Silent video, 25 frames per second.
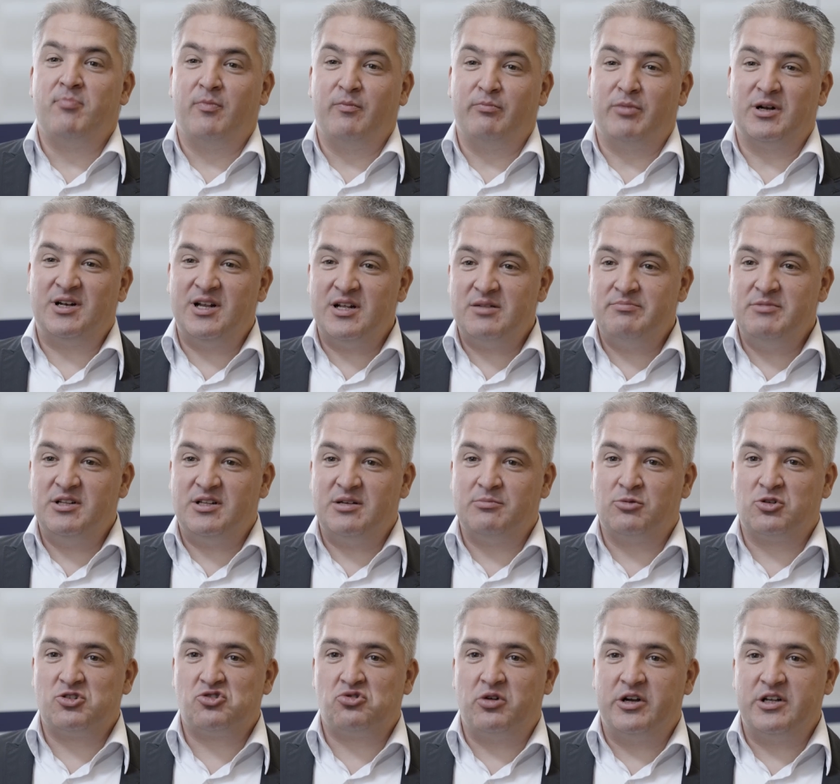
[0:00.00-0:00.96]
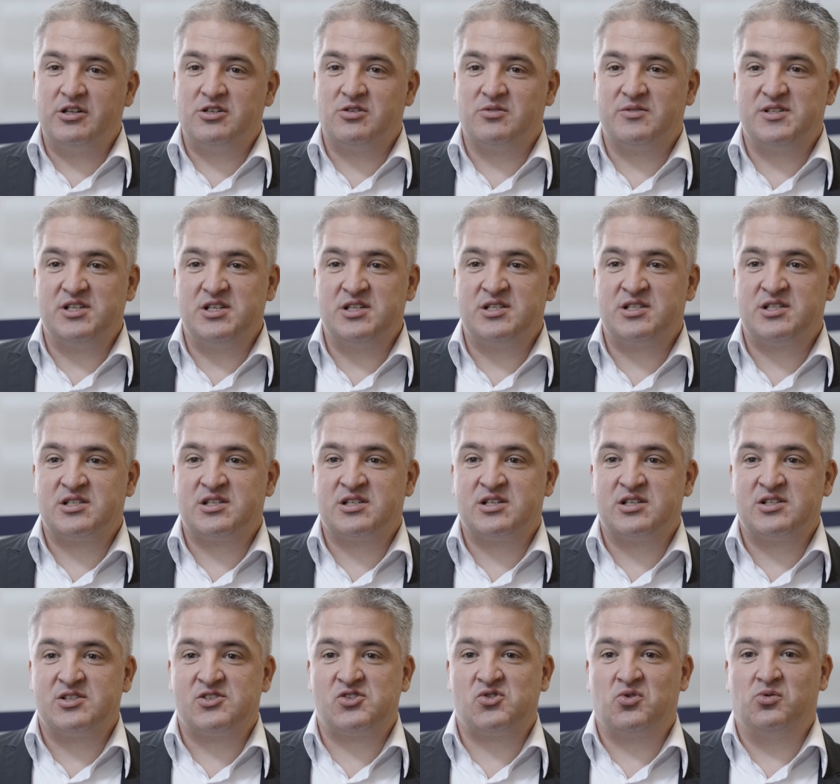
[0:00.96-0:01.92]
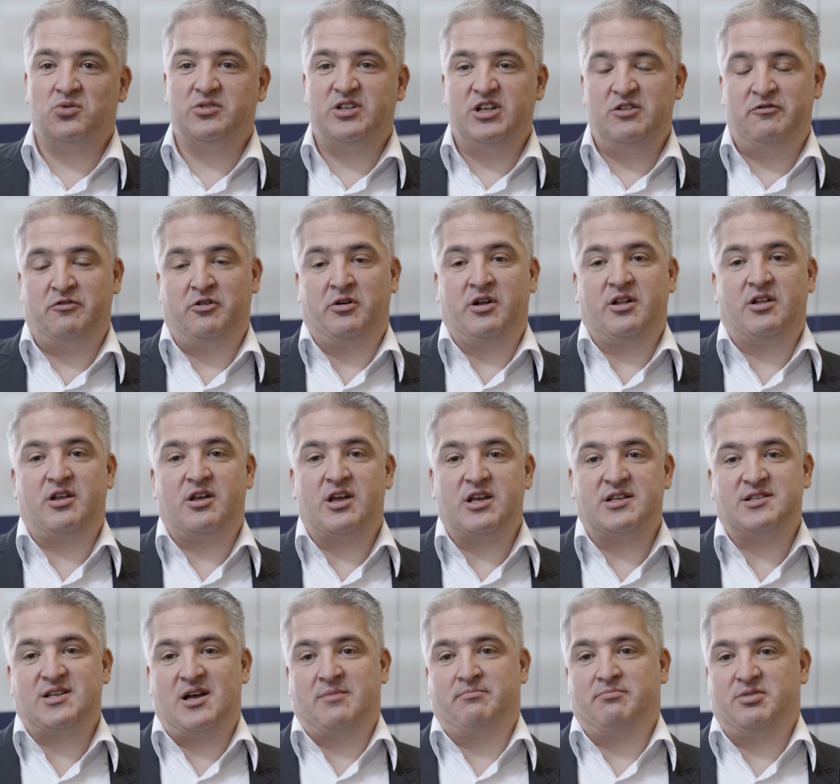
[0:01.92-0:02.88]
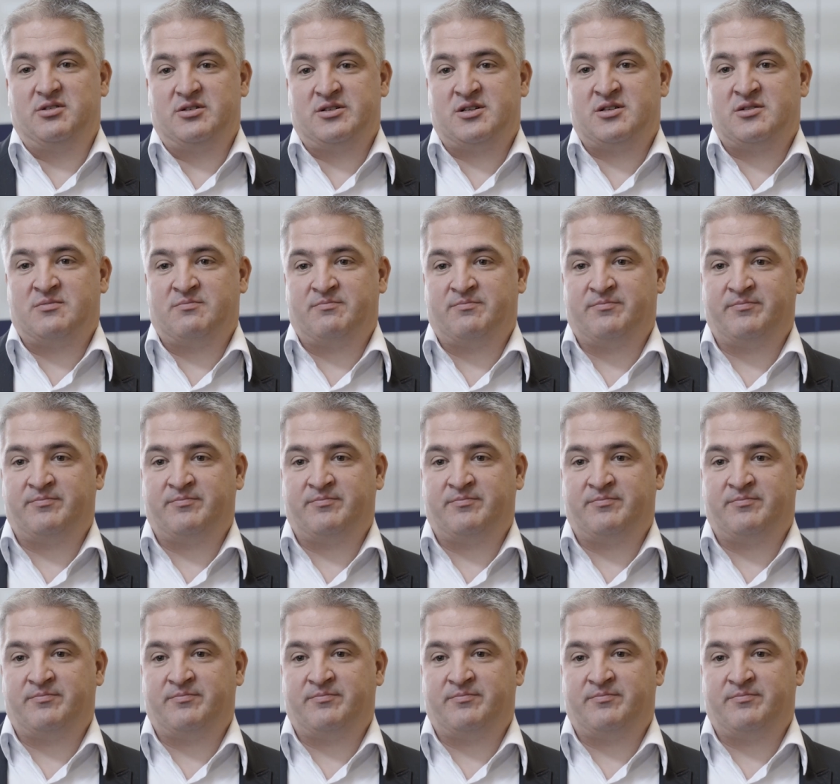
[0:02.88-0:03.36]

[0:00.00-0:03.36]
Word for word: But let me demonstrate you this through different examples.